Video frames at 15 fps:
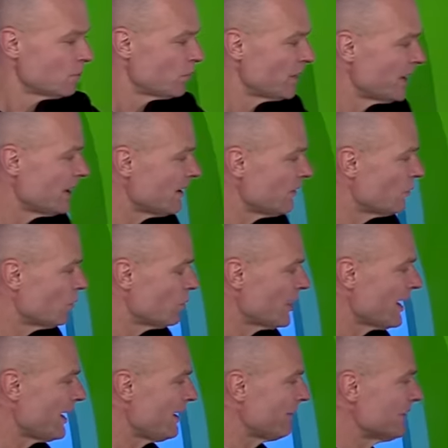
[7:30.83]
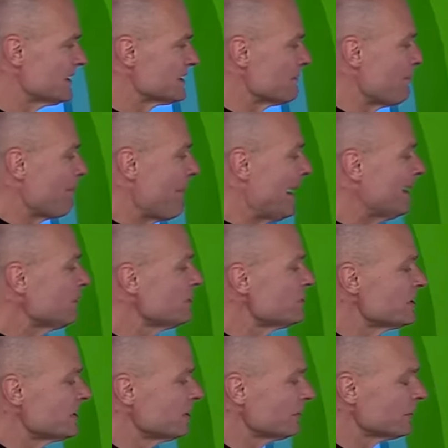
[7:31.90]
We have this mountain